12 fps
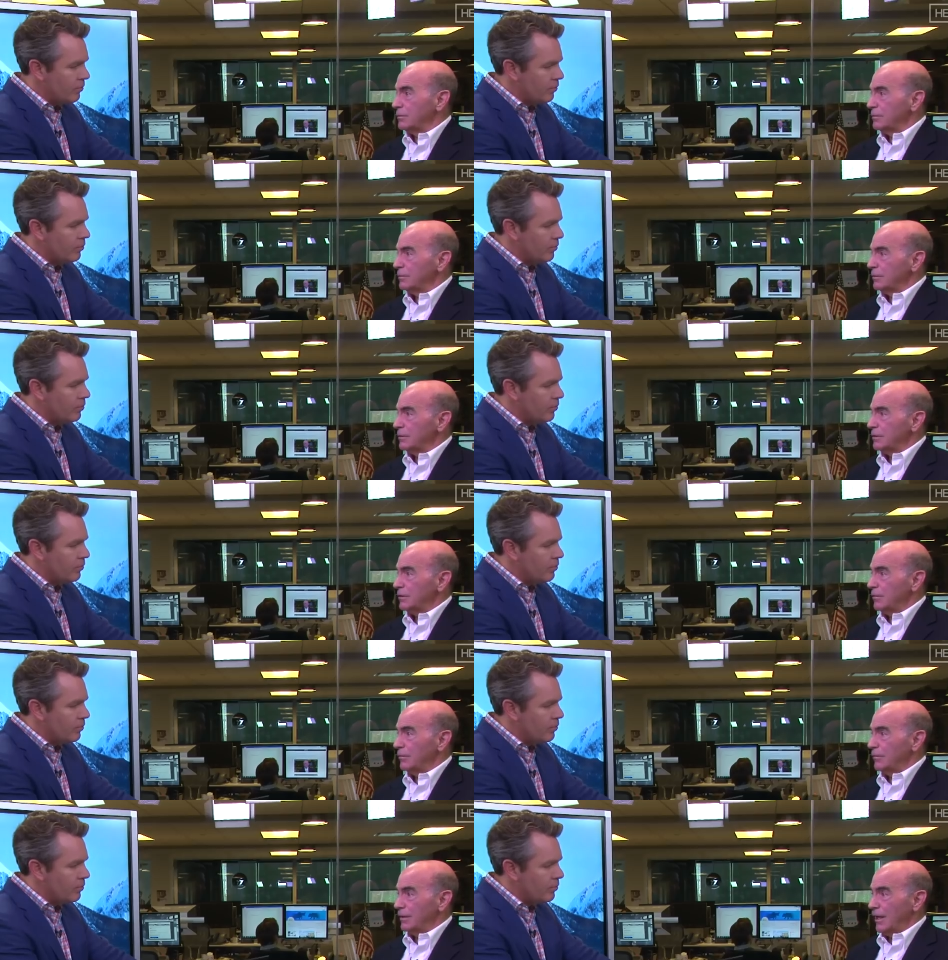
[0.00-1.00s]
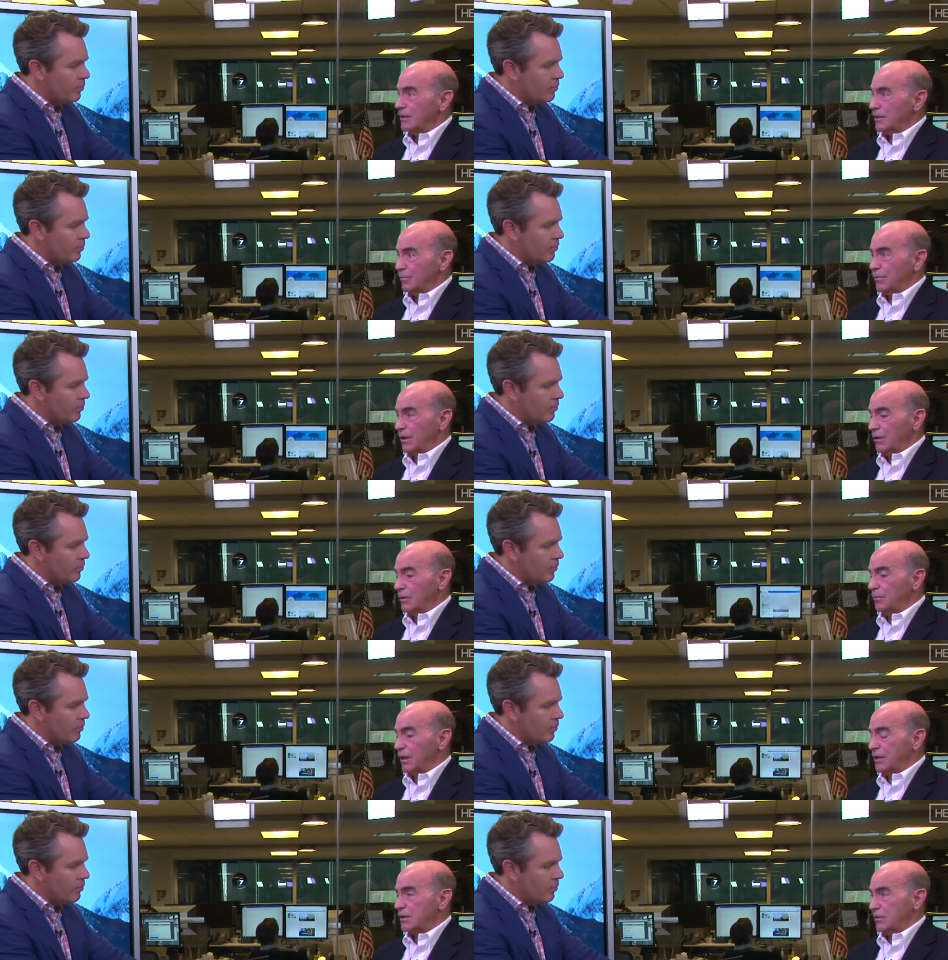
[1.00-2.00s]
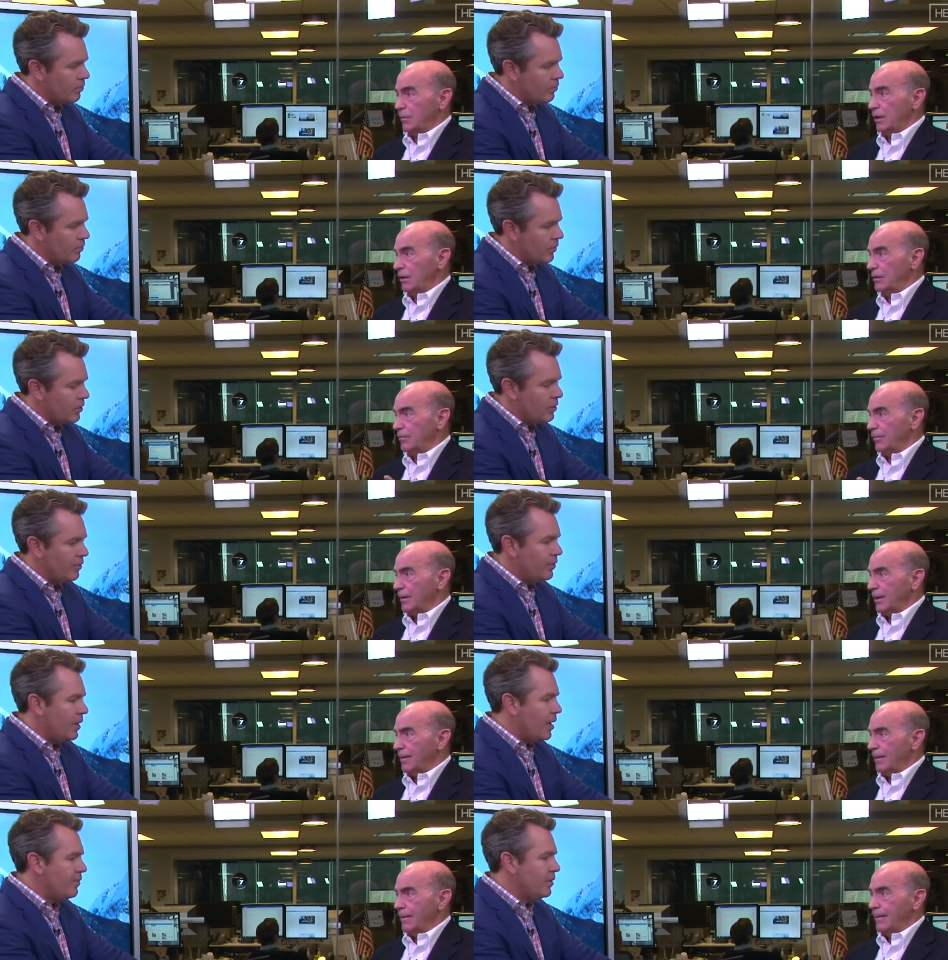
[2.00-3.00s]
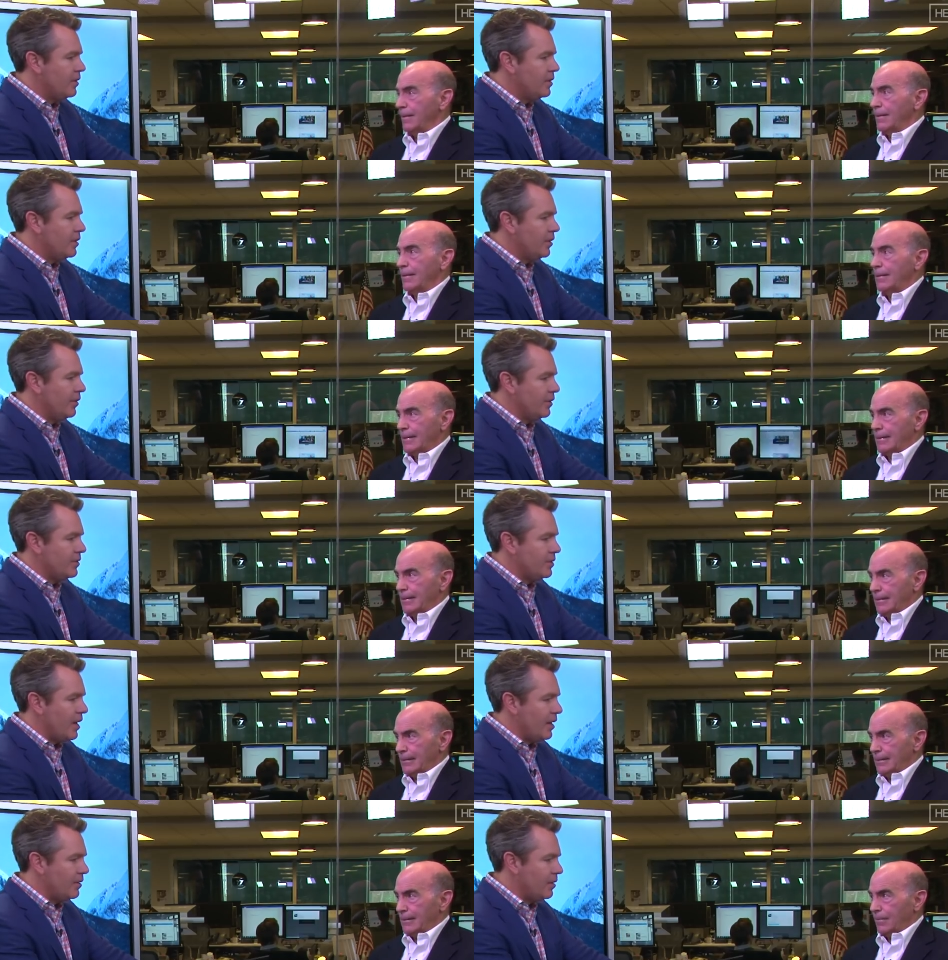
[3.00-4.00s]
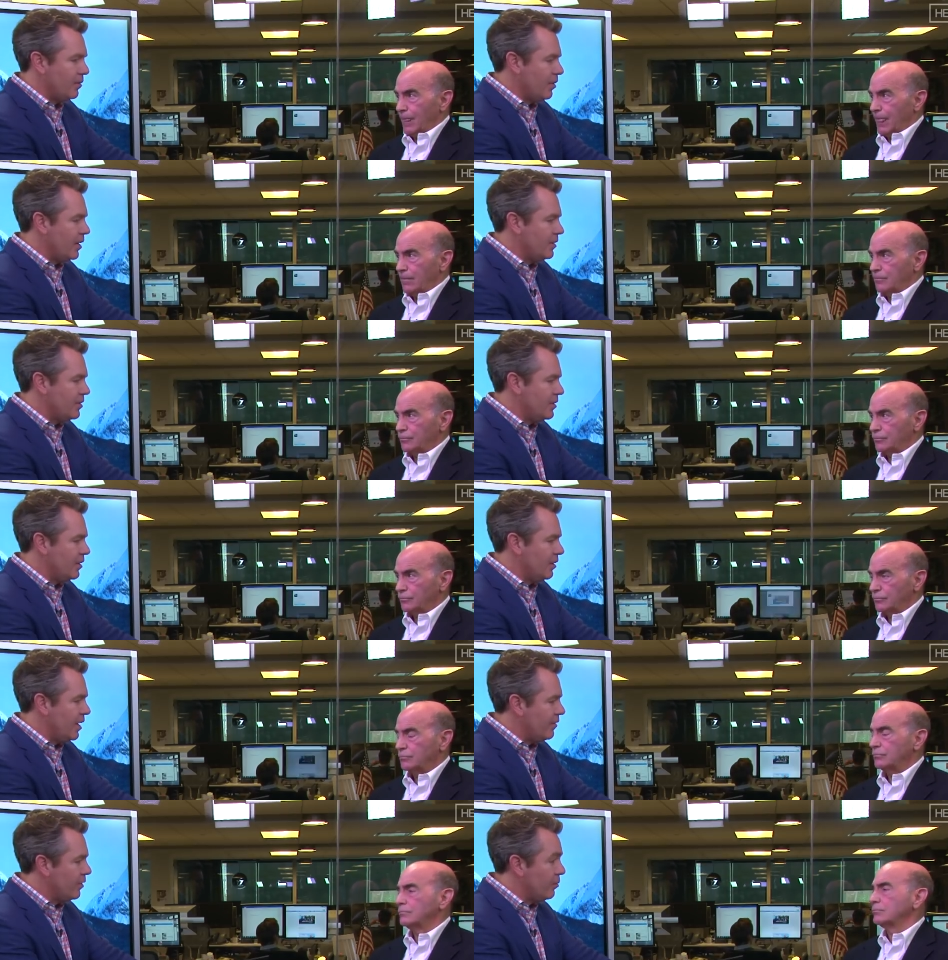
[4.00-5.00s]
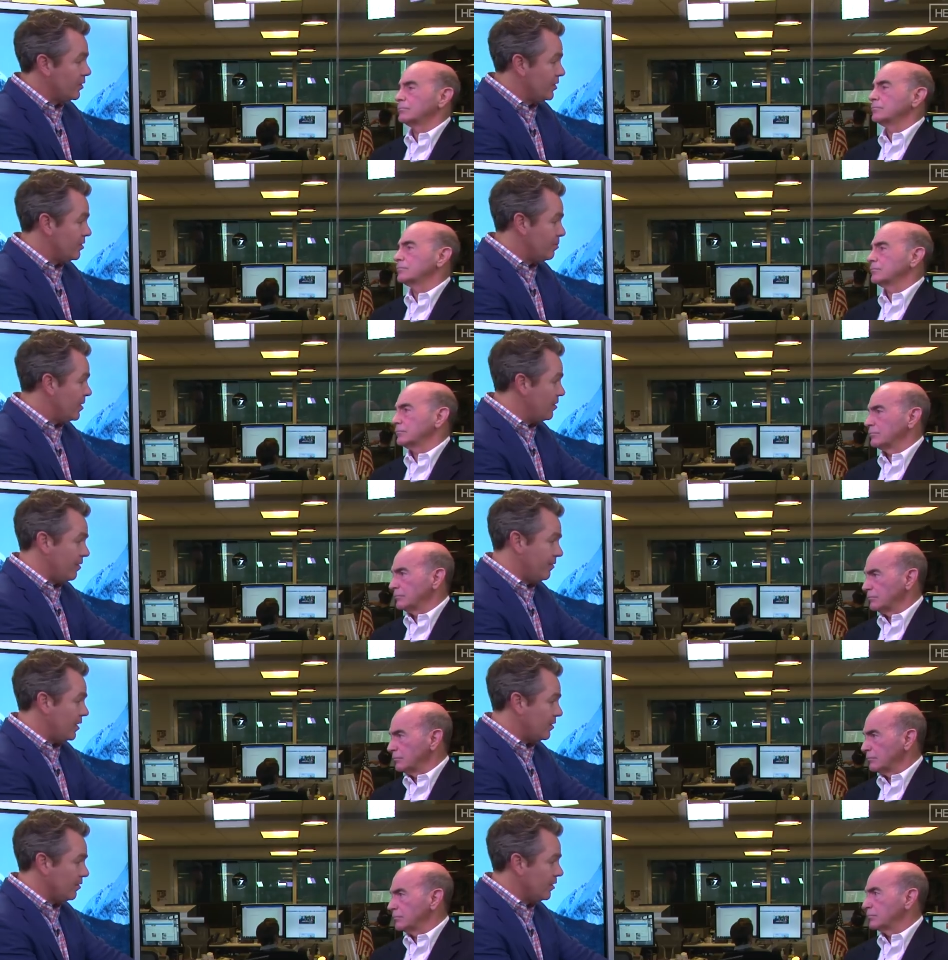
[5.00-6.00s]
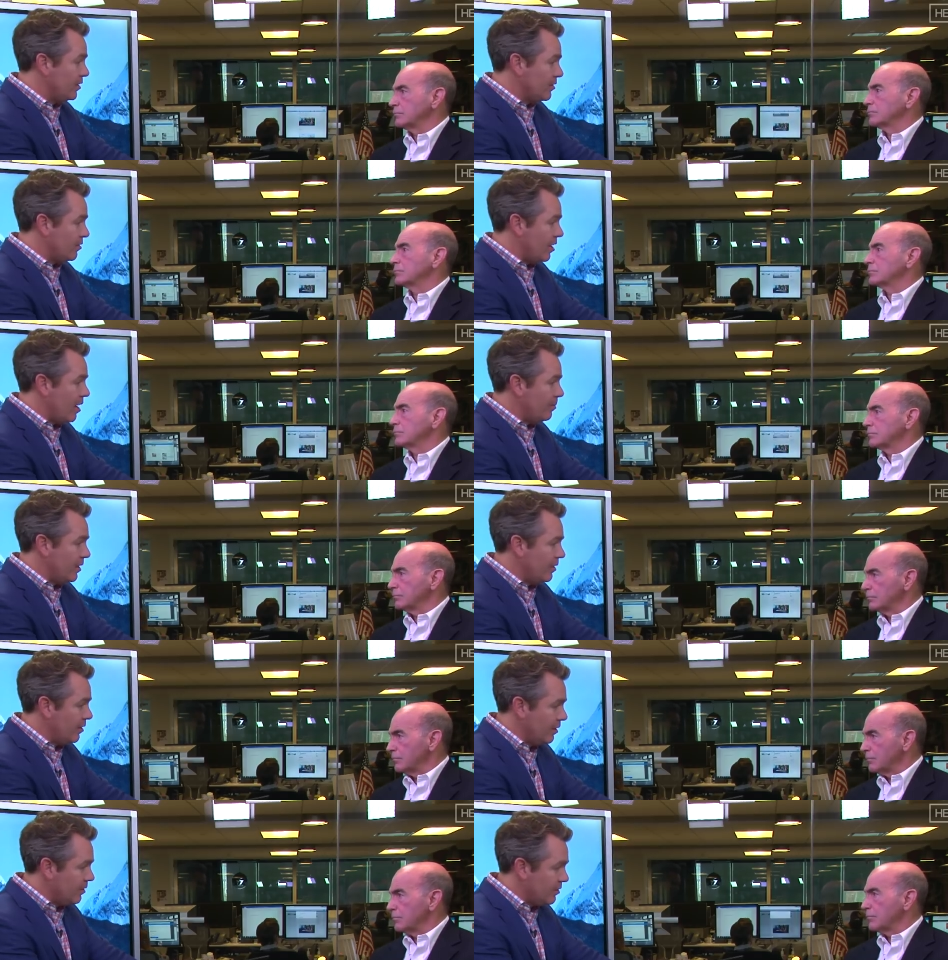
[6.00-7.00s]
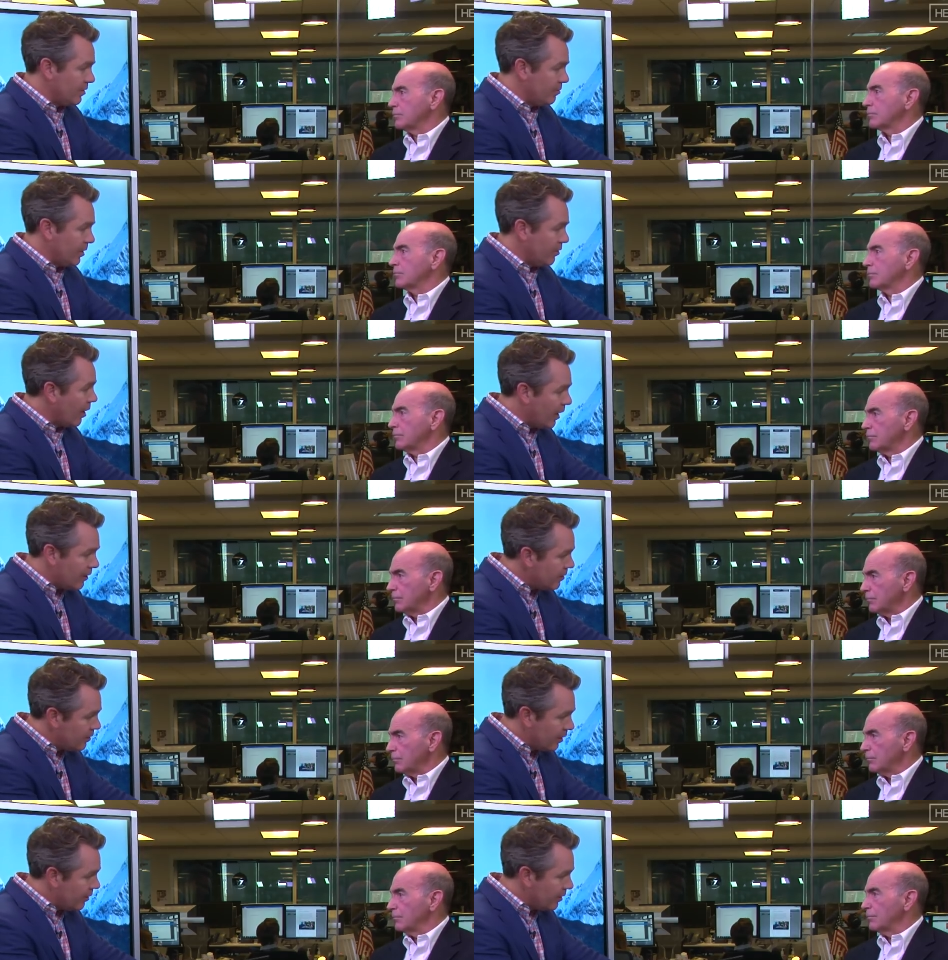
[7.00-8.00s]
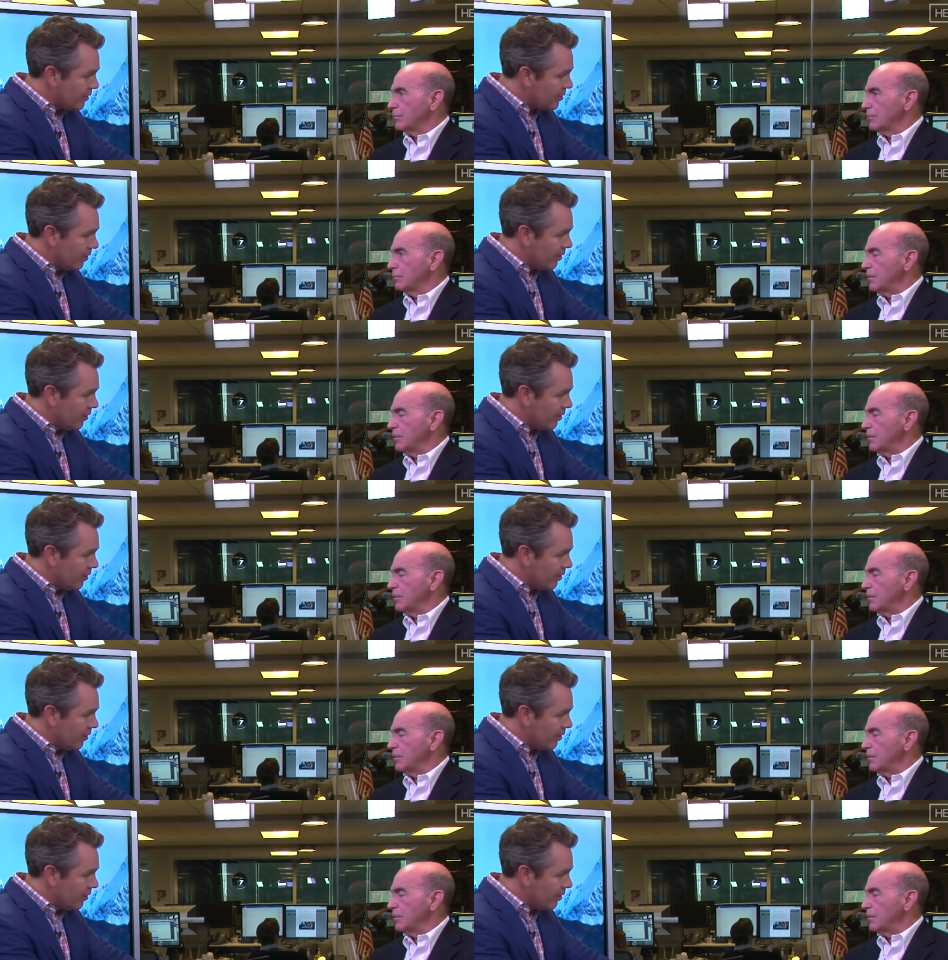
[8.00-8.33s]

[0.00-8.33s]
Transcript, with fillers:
Speaker 1: Mm -hmm. So that's a pretty good place to be.
Speaker 2: So if you have the deal that's not the greatest deal ever, which it's been effectively described, it's going to be great. I mean, there's no